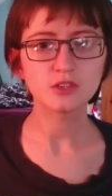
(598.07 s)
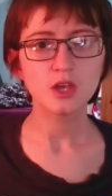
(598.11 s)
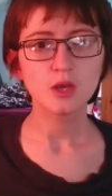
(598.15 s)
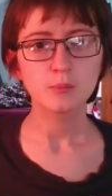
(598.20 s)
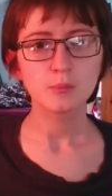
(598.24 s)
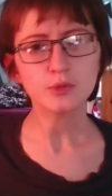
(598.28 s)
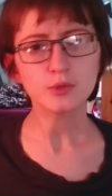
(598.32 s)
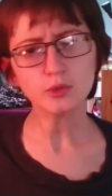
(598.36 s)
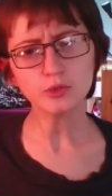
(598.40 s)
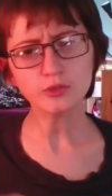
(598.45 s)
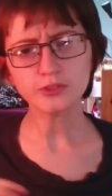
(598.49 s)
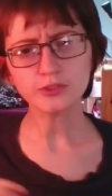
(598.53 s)
but
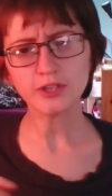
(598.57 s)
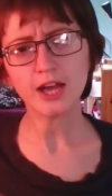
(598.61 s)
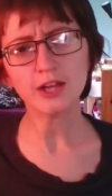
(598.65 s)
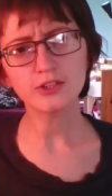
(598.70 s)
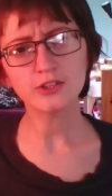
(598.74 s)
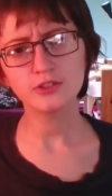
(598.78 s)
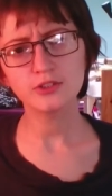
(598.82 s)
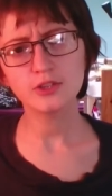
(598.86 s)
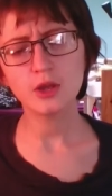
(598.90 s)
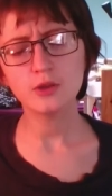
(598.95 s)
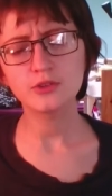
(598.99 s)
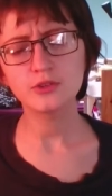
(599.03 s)
also how to
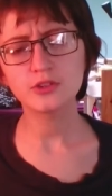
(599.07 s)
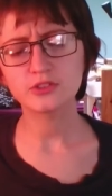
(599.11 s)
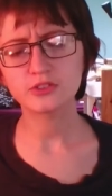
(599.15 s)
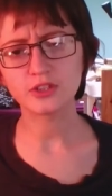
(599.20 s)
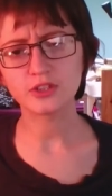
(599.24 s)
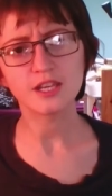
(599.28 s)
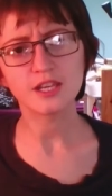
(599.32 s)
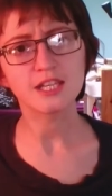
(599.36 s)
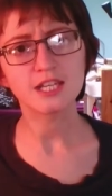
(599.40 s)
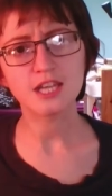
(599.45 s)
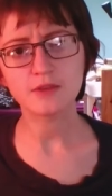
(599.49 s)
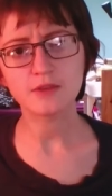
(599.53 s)
notice it
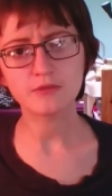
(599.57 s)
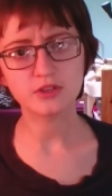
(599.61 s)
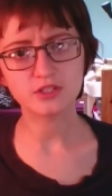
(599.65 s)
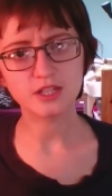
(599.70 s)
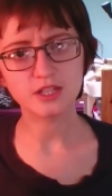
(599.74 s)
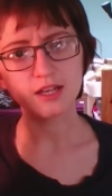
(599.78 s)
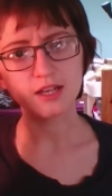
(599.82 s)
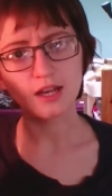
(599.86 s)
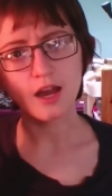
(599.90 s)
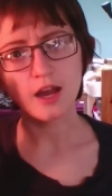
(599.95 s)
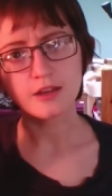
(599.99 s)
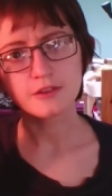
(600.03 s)
in everyday
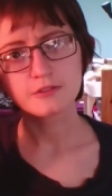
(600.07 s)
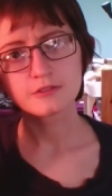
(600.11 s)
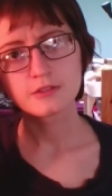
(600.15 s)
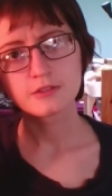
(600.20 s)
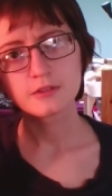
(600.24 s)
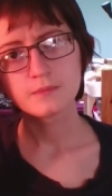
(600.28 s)
life.